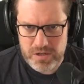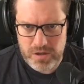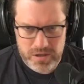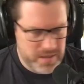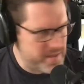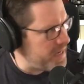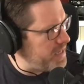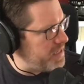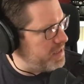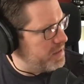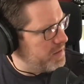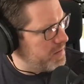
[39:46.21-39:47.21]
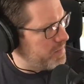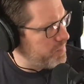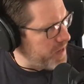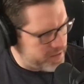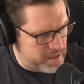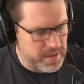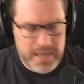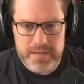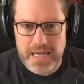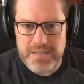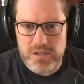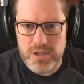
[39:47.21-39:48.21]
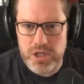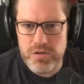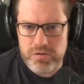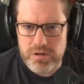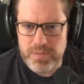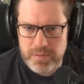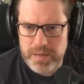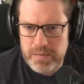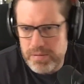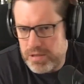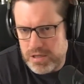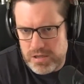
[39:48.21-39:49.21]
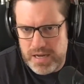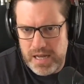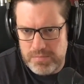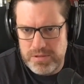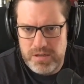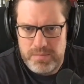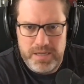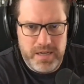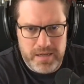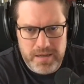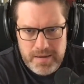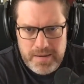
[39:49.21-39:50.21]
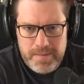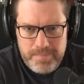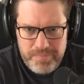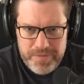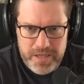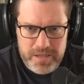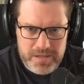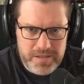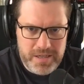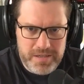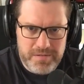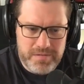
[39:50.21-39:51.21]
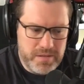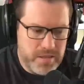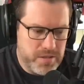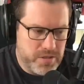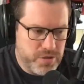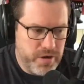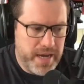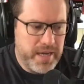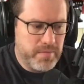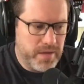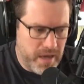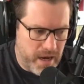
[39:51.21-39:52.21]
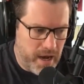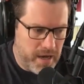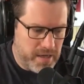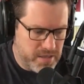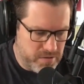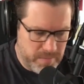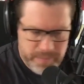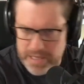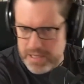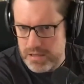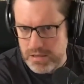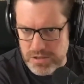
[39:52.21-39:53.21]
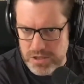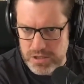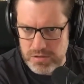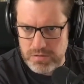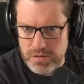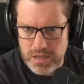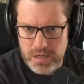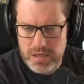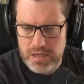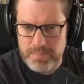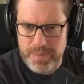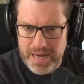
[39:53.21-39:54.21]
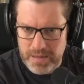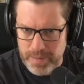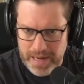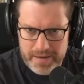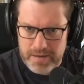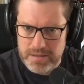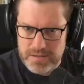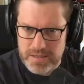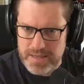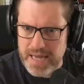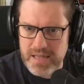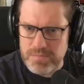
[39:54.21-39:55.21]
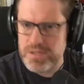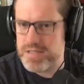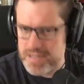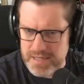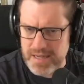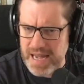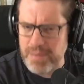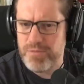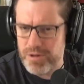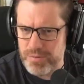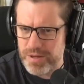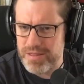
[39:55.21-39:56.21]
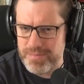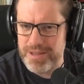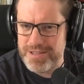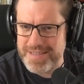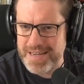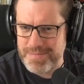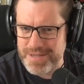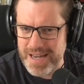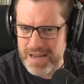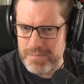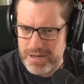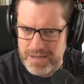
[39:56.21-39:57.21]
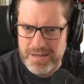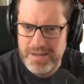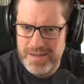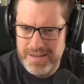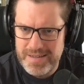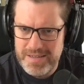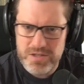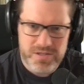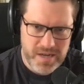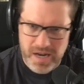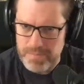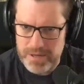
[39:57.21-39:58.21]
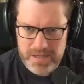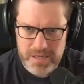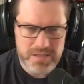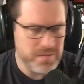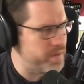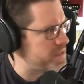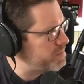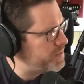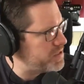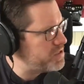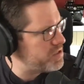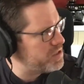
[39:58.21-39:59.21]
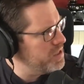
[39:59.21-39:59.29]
So I don't think there's any. I think that's a new group of people you could help. Do you know what I mean? Like you're trying harder to appeal to the backpackers and get them to take a camera with them at the same time and start making some better pictures.